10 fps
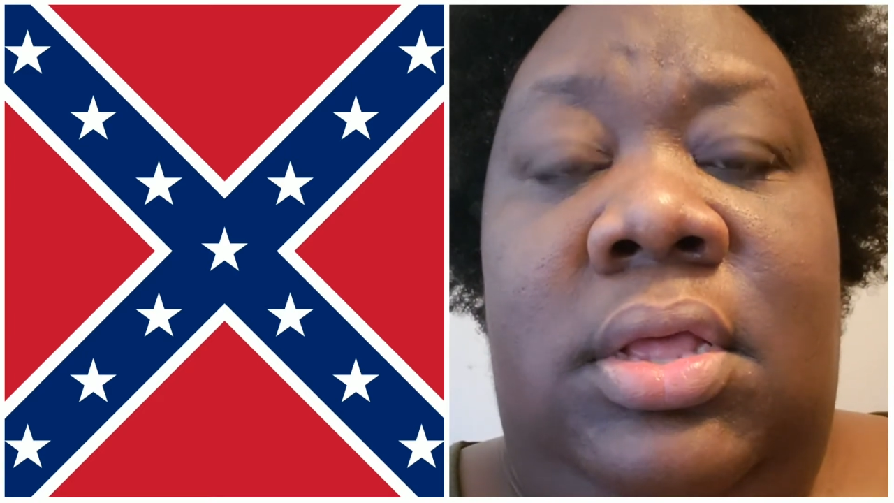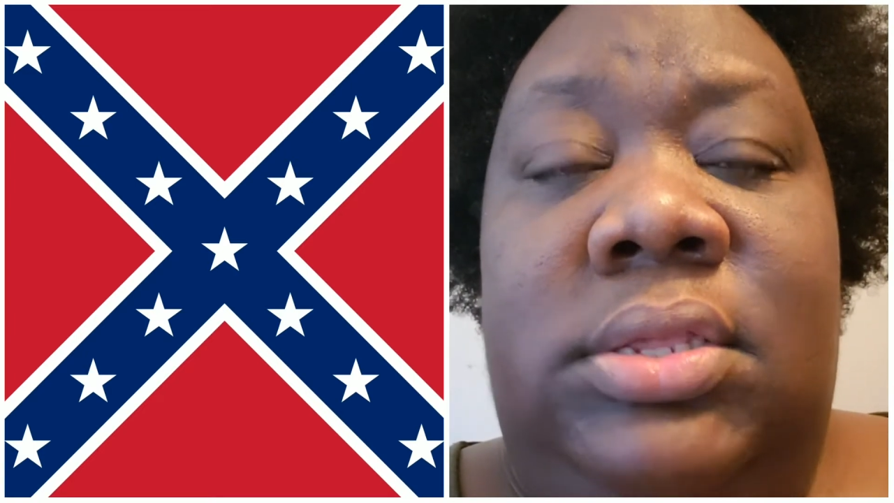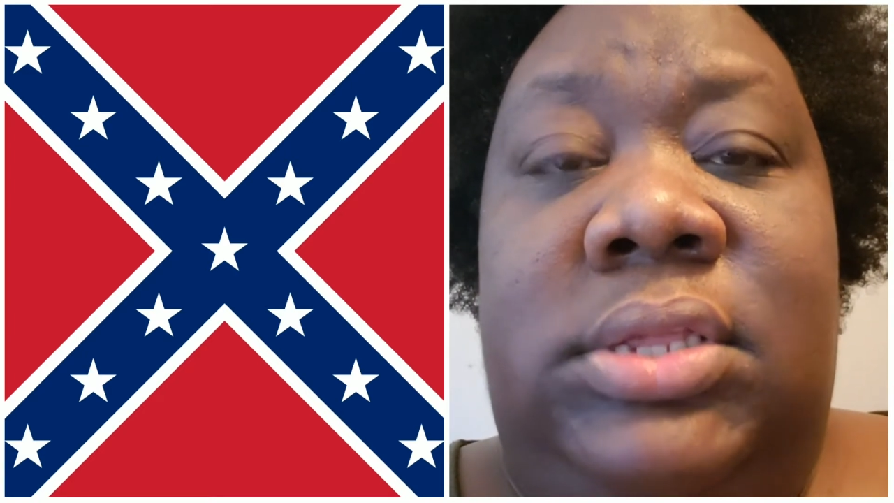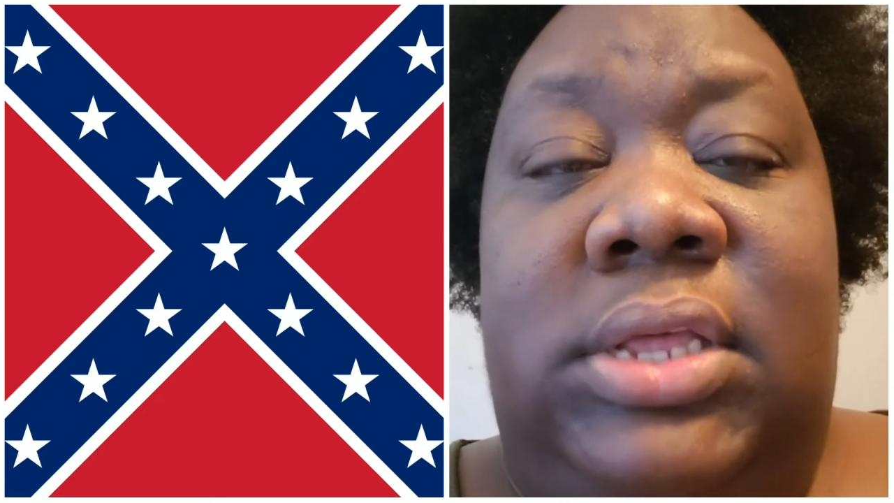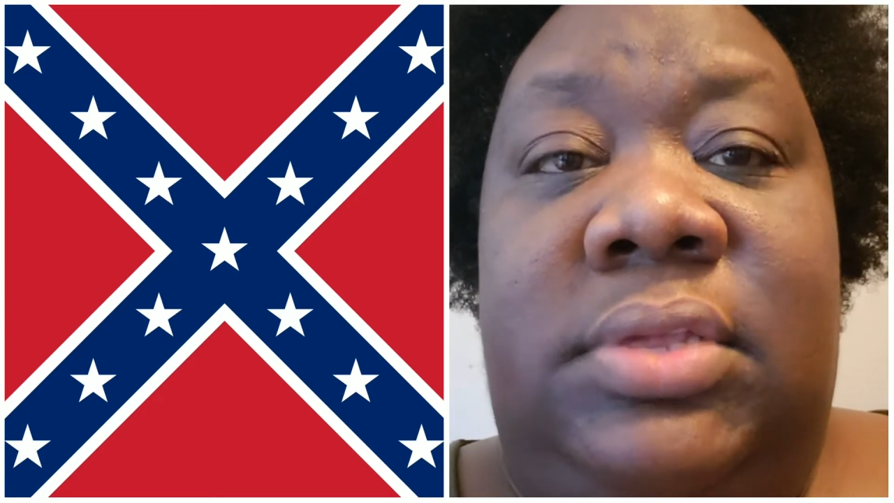
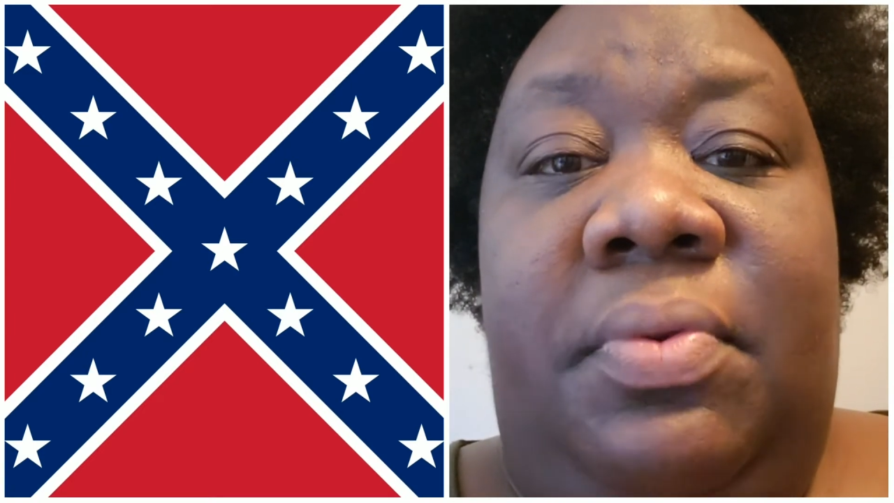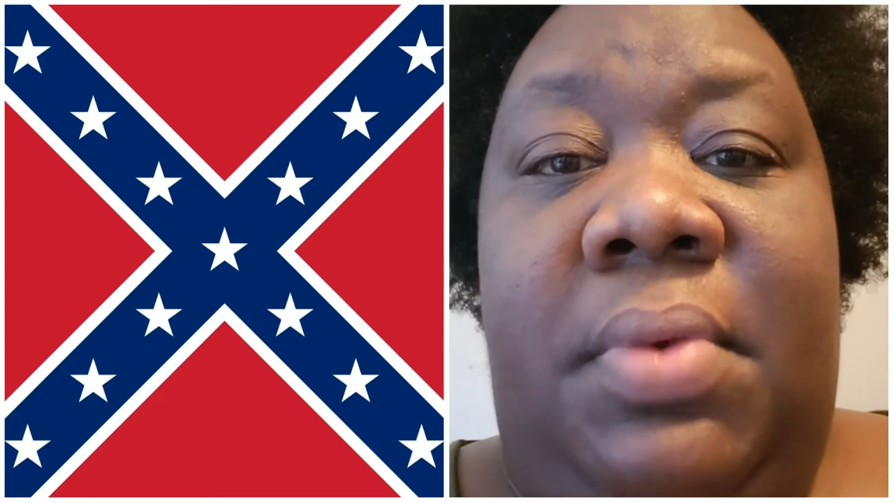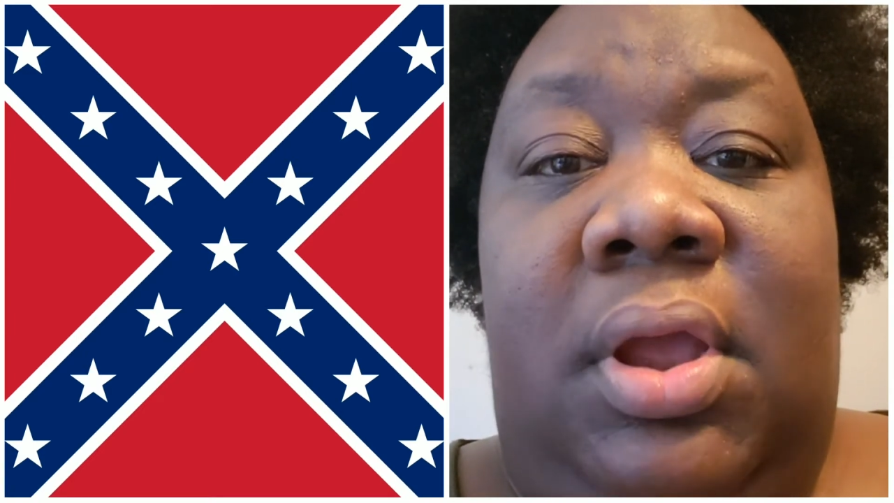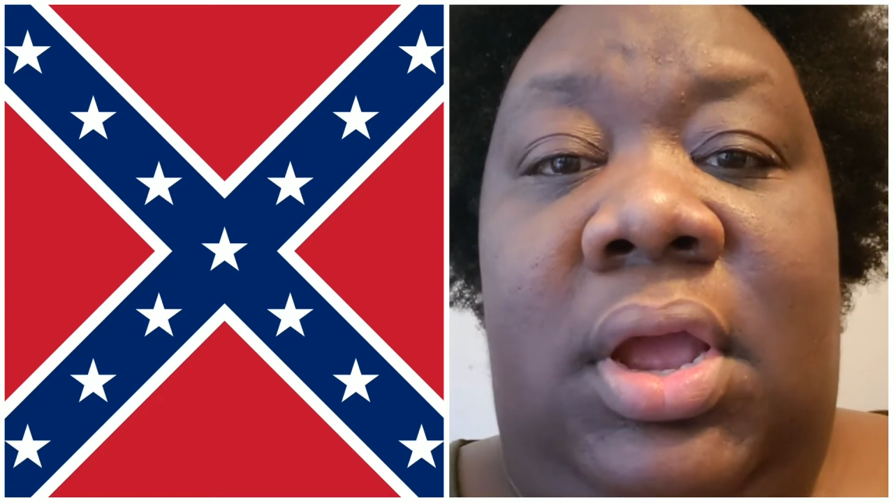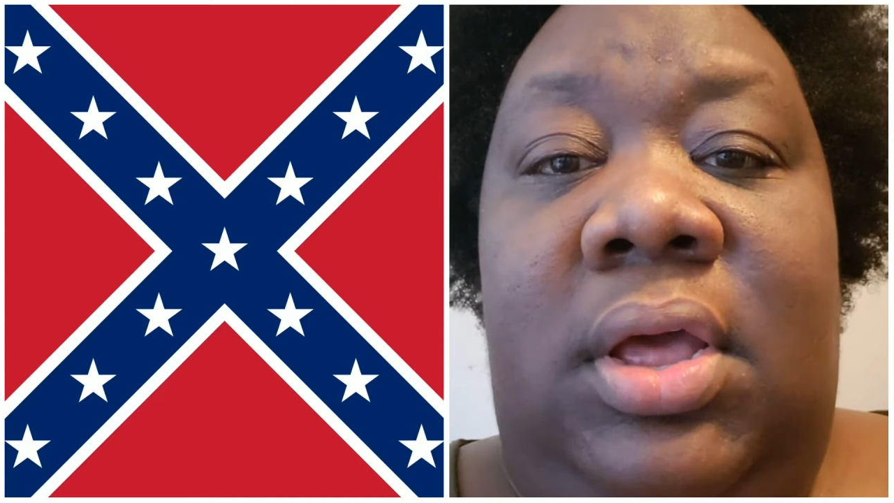States of
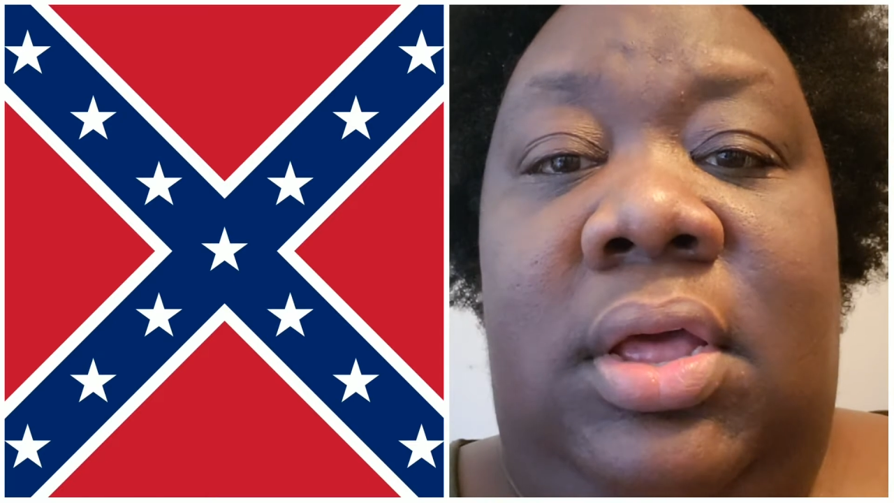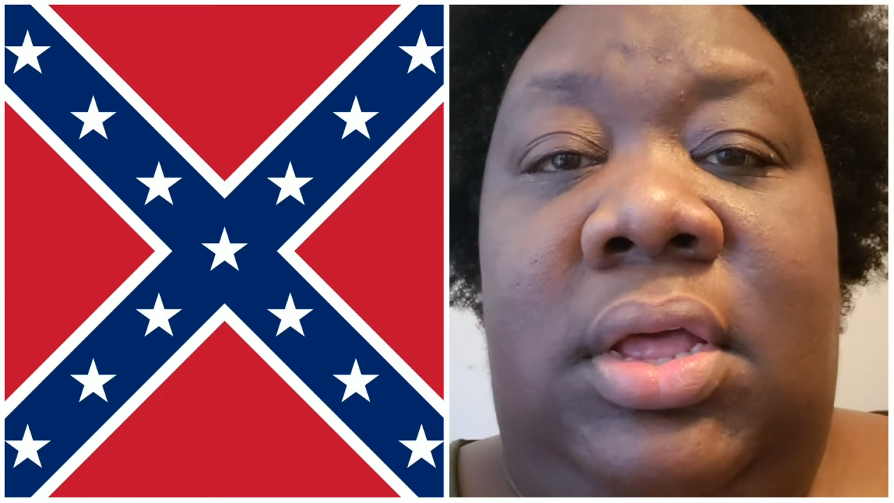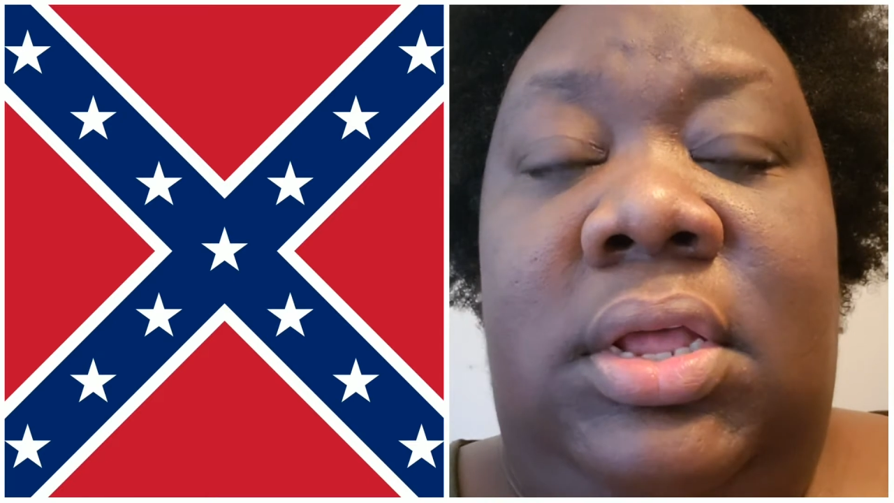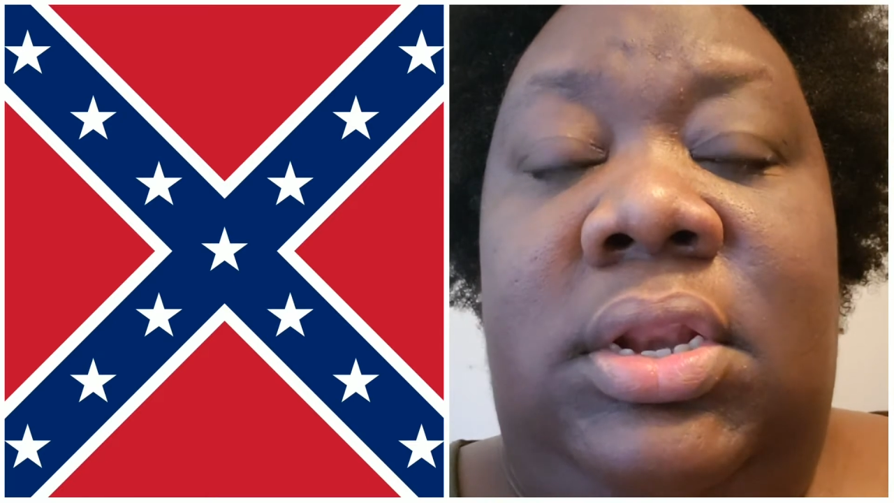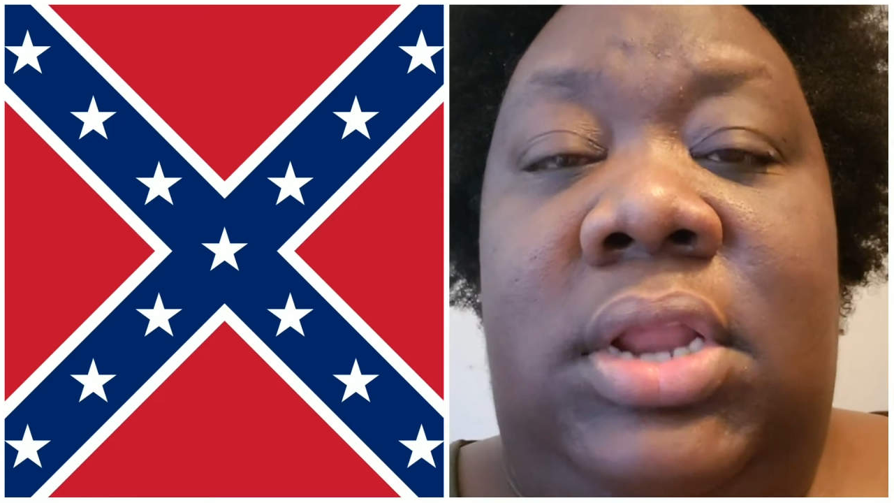America